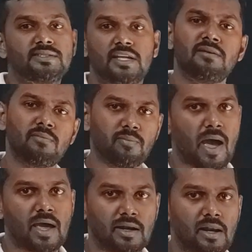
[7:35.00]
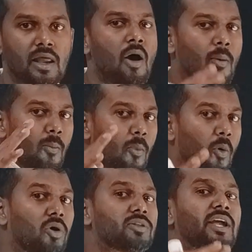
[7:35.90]
this is in parallel.
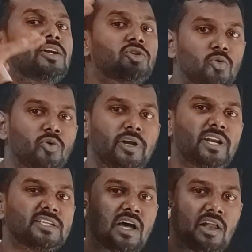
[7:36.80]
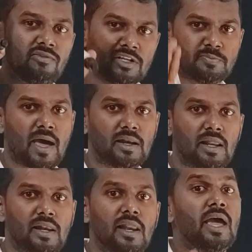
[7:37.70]
More than 2, it is always
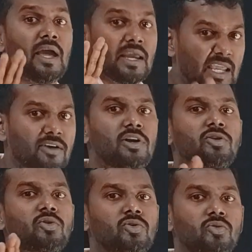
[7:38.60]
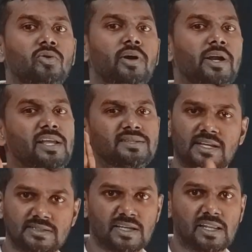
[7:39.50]
parallel. Equal to 2, it
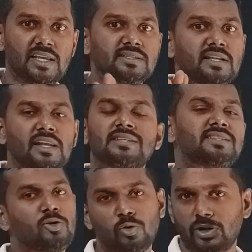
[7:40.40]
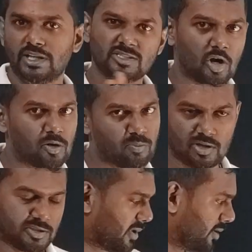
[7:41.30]
is series. Less than 2, it is not
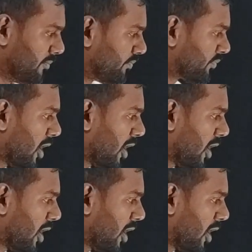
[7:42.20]
possible.